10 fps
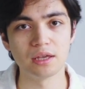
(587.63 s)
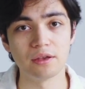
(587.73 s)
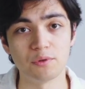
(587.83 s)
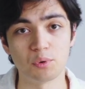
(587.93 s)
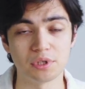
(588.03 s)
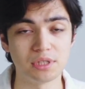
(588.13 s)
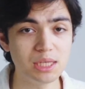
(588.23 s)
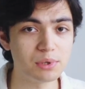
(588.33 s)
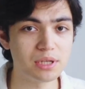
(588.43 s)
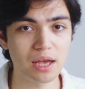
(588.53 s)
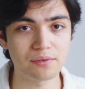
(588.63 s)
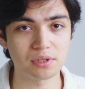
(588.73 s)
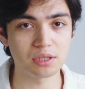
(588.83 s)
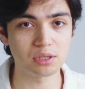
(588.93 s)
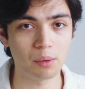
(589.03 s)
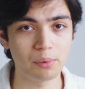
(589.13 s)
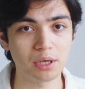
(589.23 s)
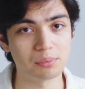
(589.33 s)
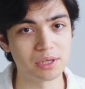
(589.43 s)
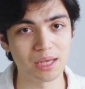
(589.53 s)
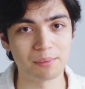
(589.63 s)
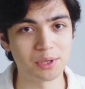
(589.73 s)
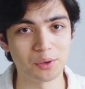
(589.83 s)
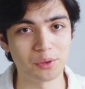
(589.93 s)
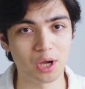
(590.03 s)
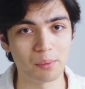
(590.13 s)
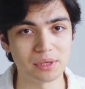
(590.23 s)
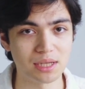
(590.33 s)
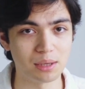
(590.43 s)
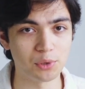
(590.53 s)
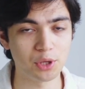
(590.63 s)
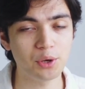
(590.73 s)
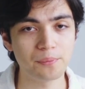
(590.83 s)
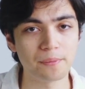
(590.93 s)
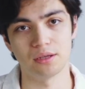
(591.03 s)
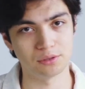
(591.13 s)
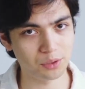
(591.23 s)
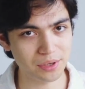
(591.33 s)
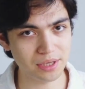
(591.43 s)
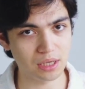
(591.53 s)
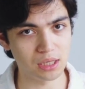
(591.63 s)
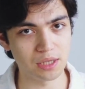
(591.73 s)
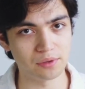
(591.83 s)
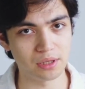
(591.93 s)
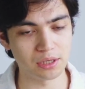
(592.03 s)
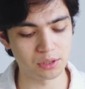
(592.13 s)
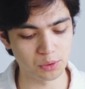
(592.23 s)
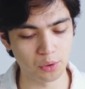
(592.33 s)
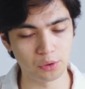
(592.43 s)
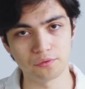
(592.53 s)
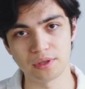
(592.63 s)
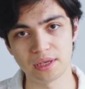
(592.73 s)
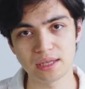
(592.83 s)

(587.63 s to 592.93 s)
If you want a deeper dive into this topic, please let me know in the comments down below. As always, I'll leave a link to all of the